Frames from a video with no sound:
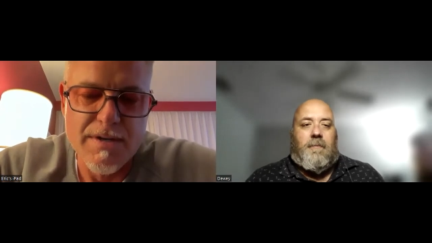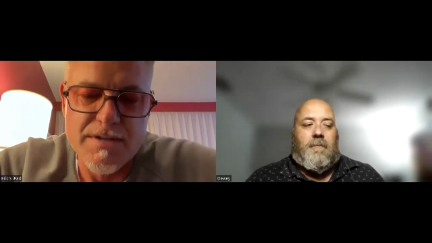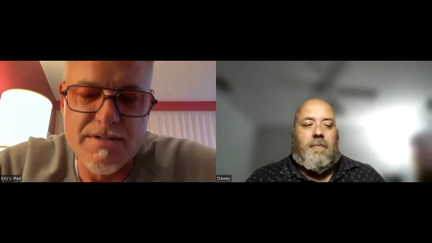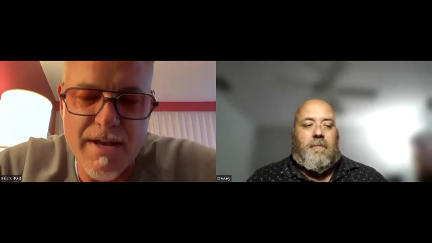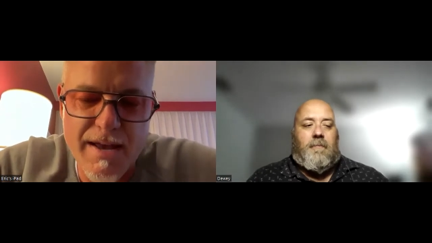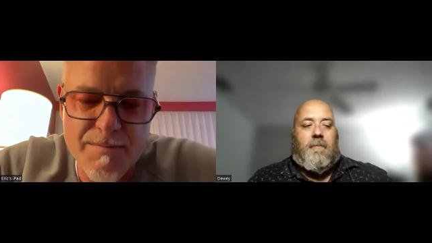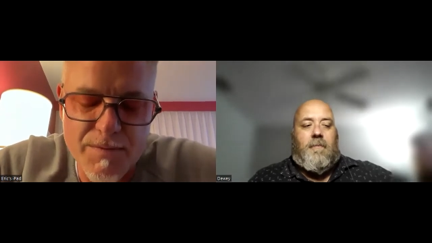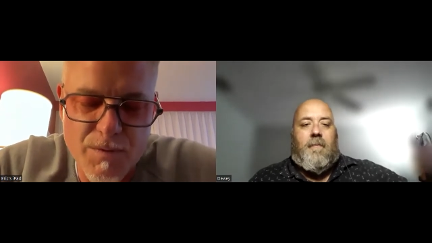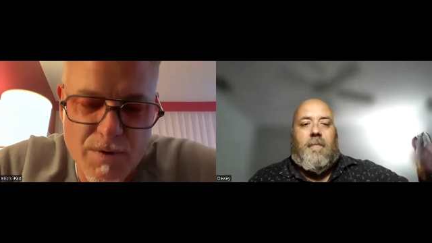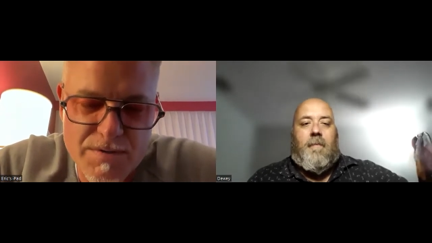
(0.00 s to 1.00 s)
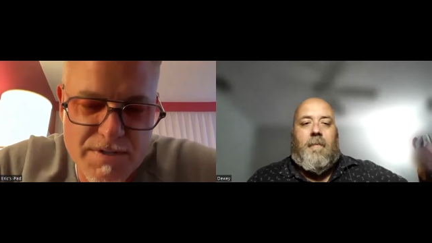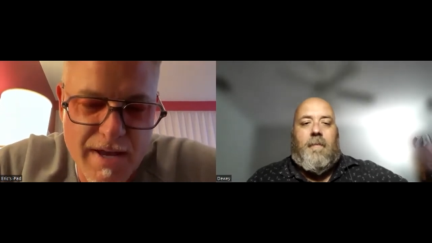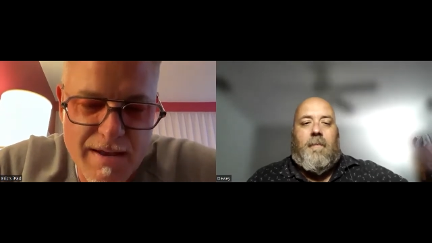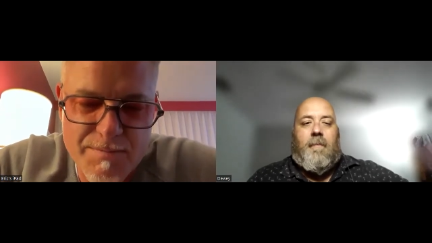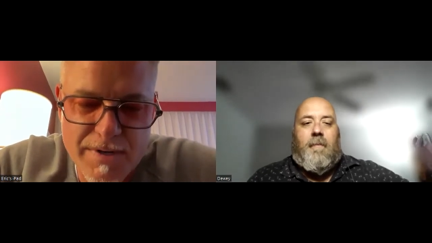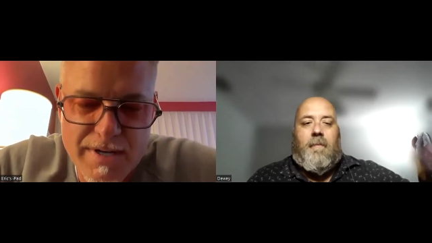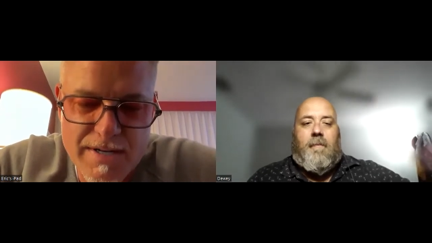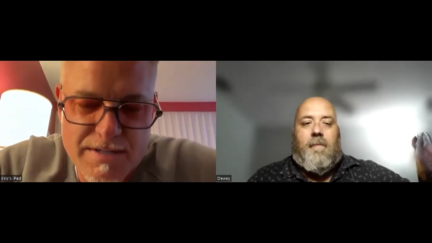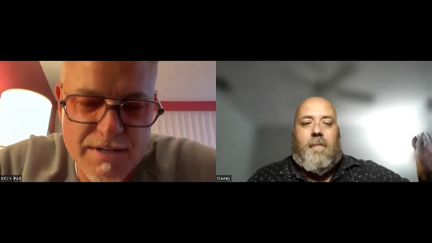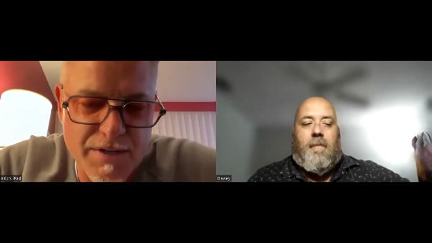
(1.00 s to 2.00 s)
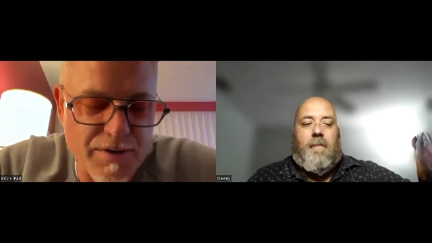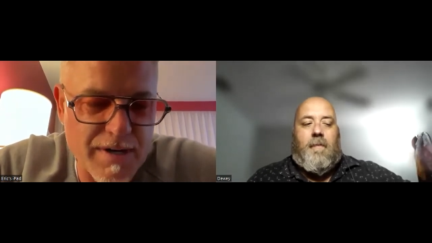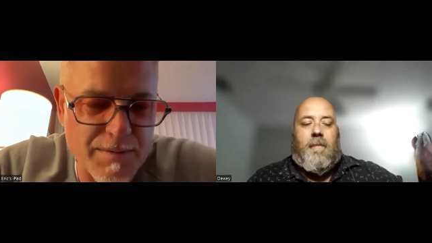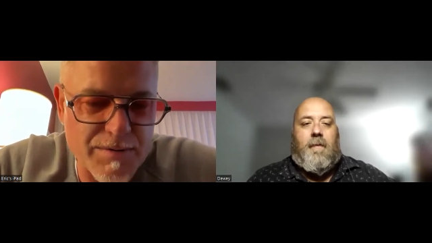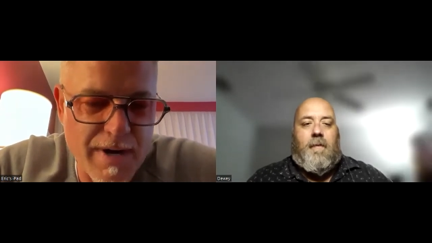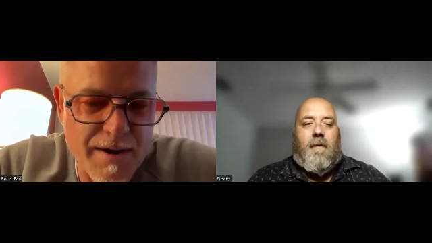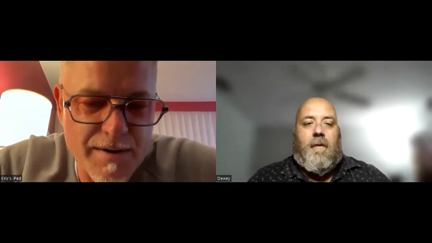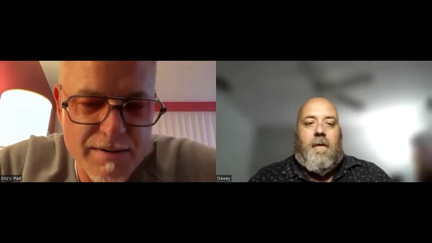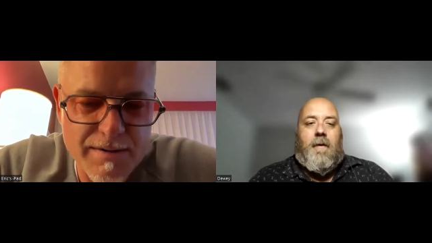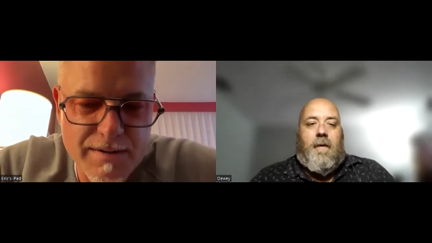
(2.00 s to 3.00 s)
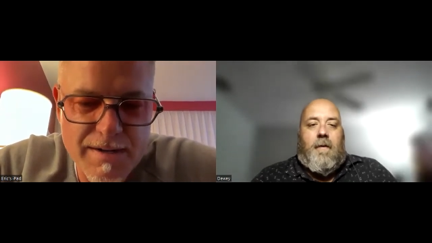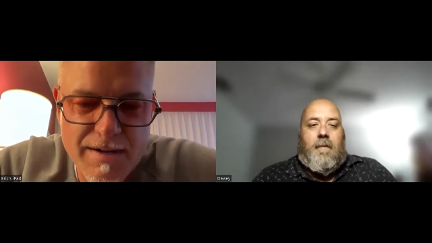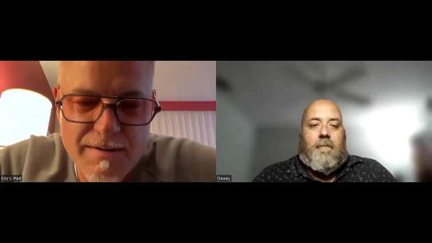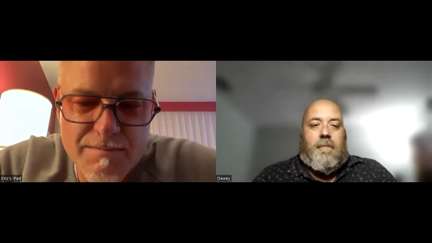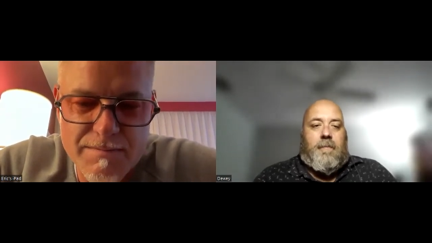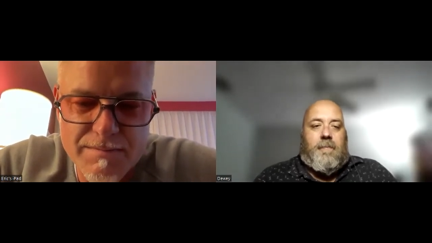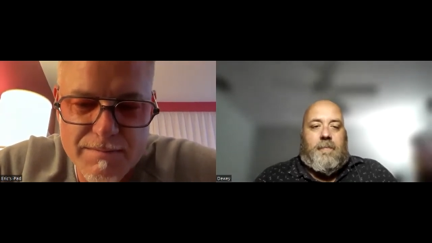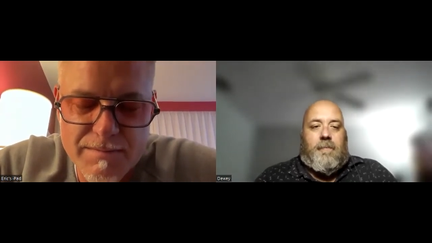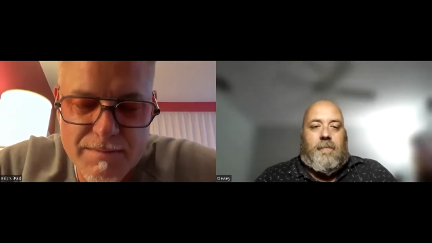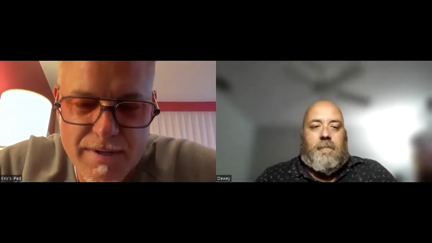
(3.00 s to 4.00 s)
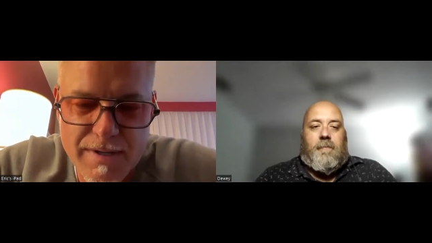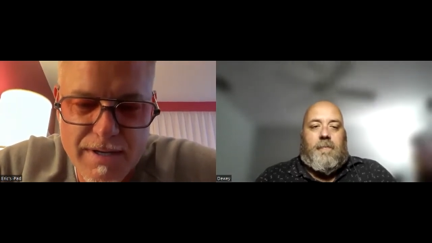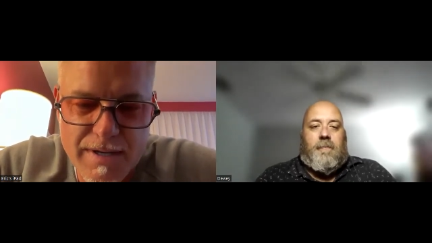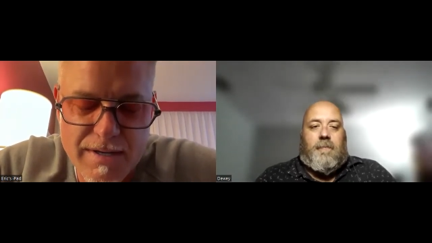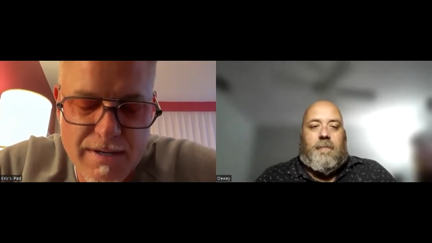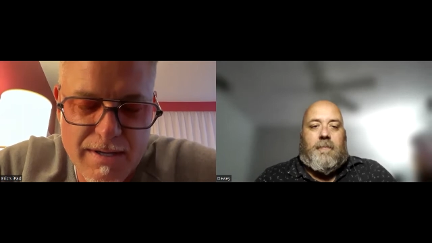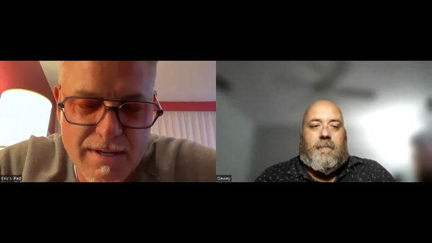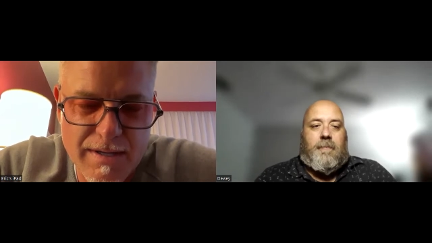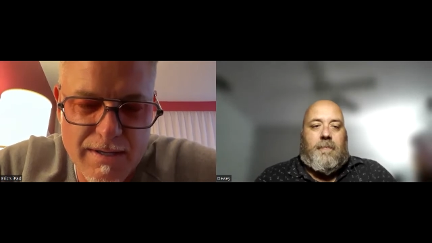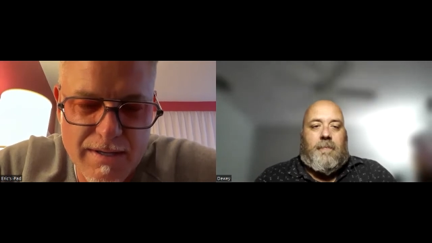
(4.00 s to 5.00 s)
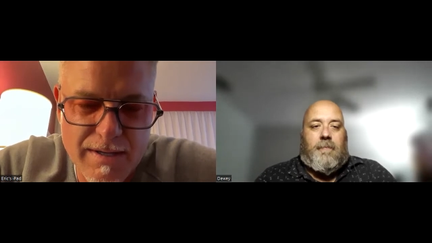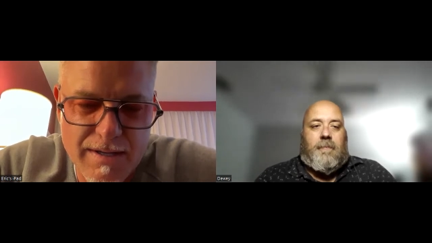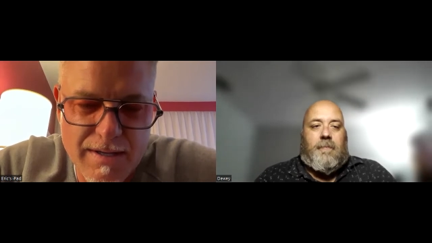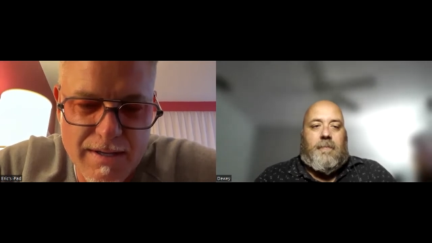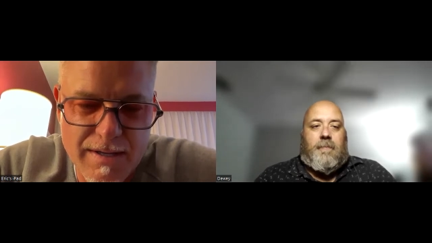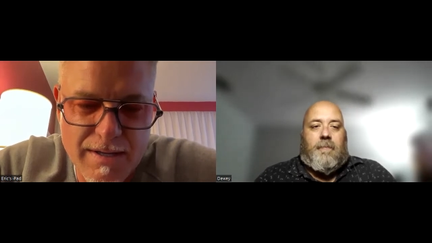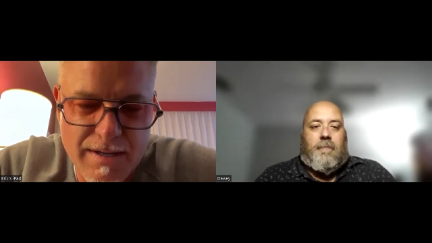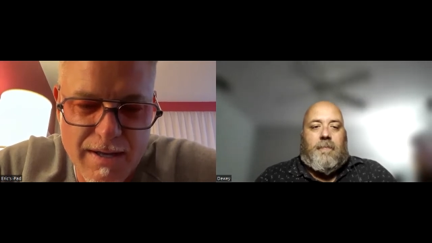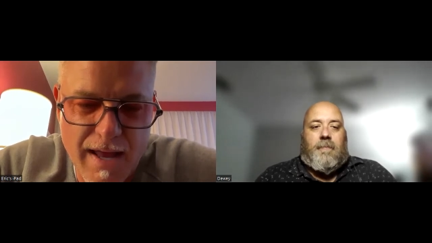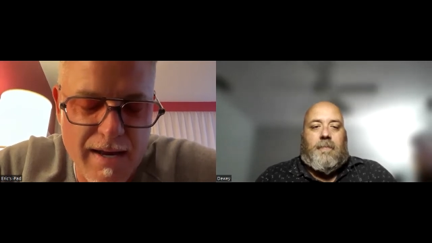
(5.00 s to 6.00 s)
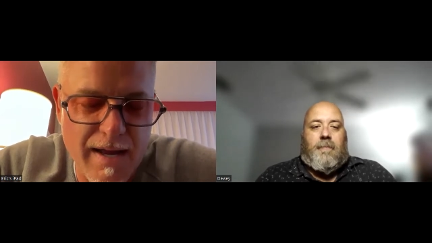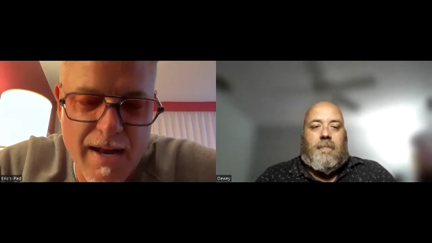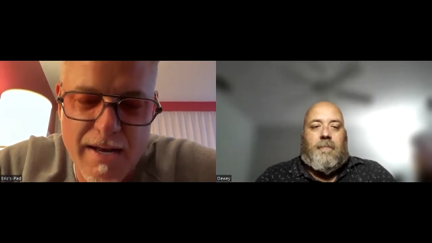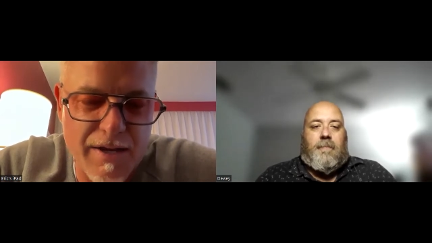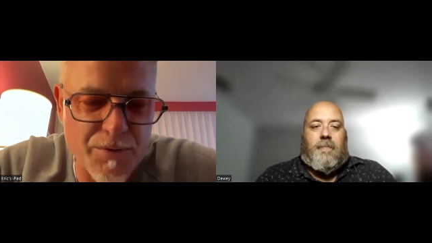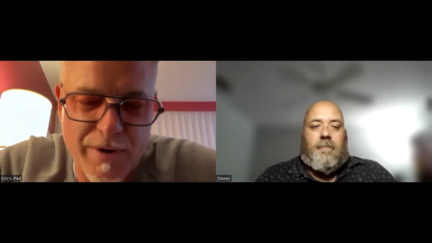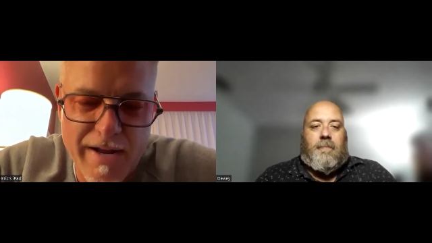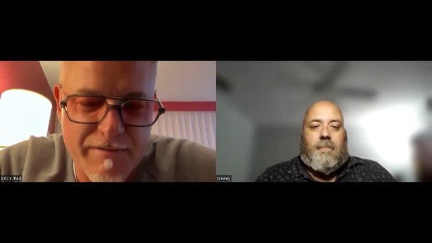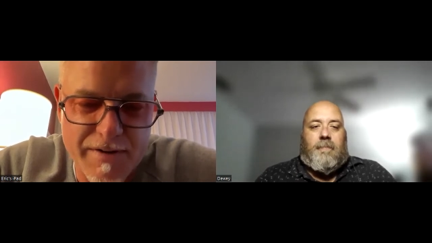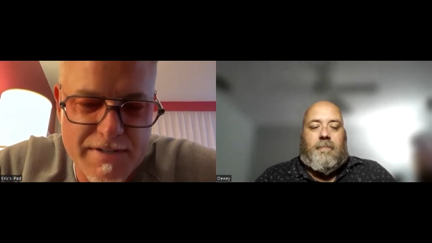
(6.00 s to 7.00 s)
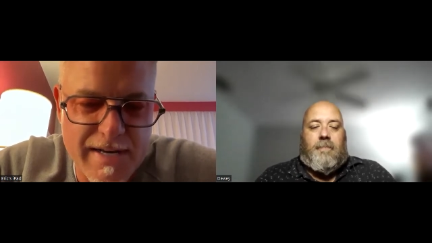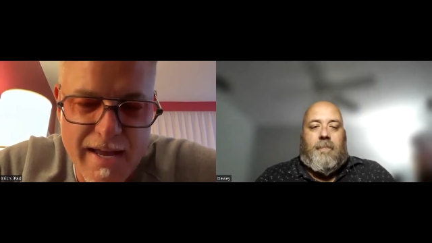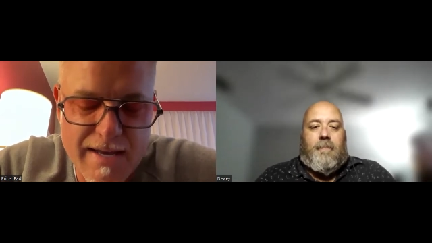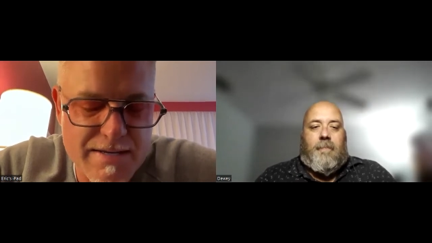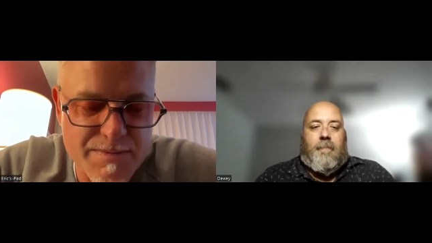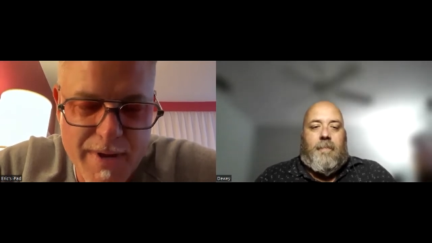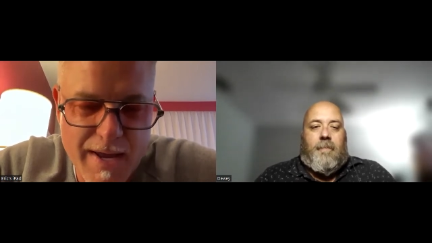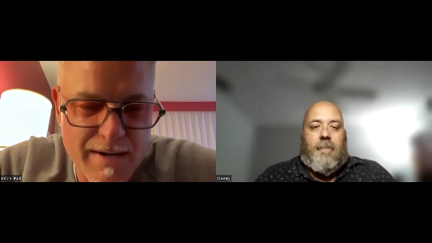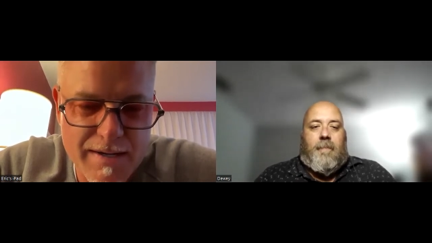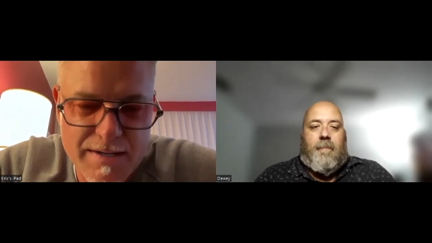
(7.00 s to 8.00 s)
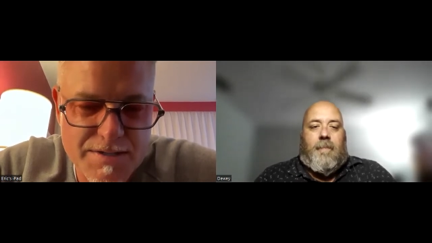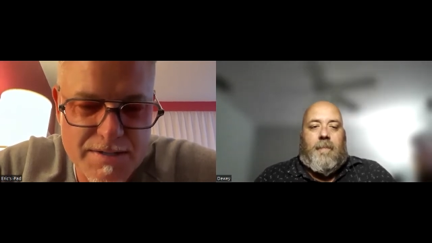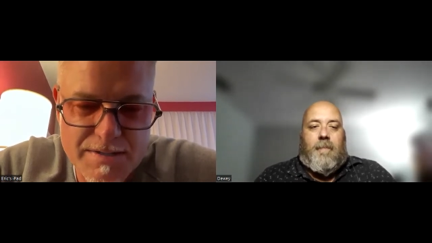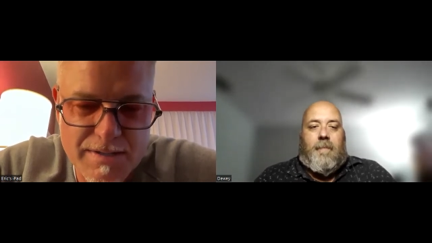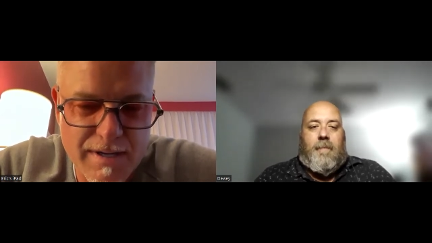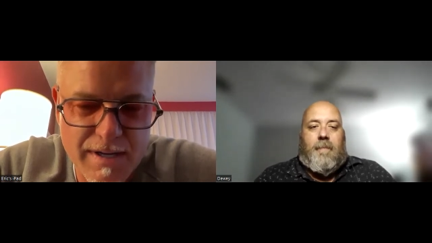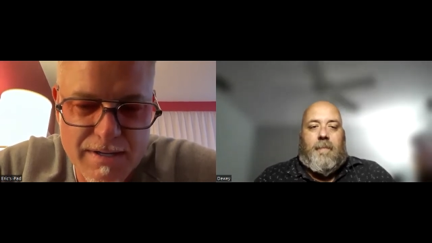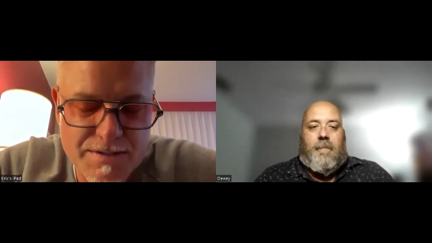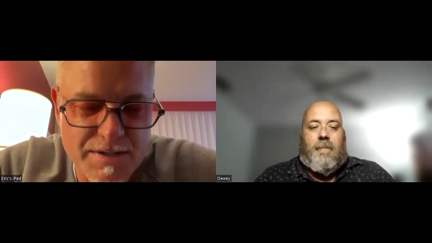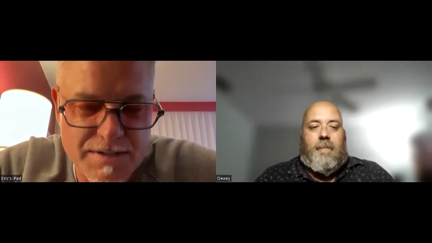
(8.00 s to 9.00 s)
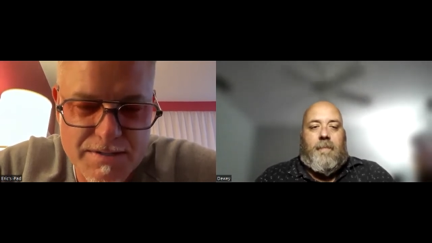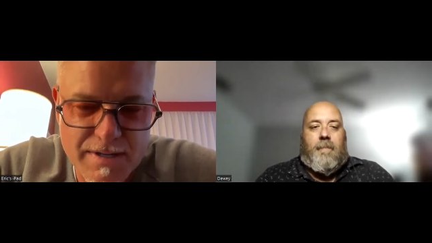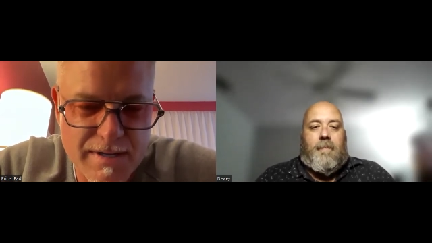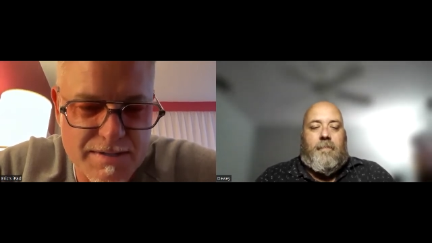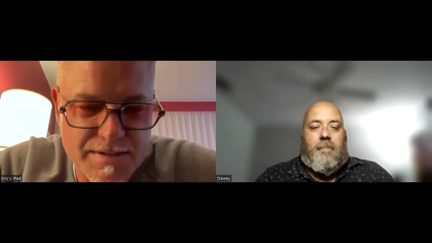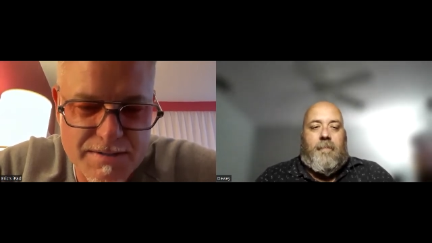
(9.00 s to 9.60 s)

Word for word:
Speaker 1: Sam won't say it, but he's an incredible writer. Um, he, he and and he can write for days, man. He just he can just it's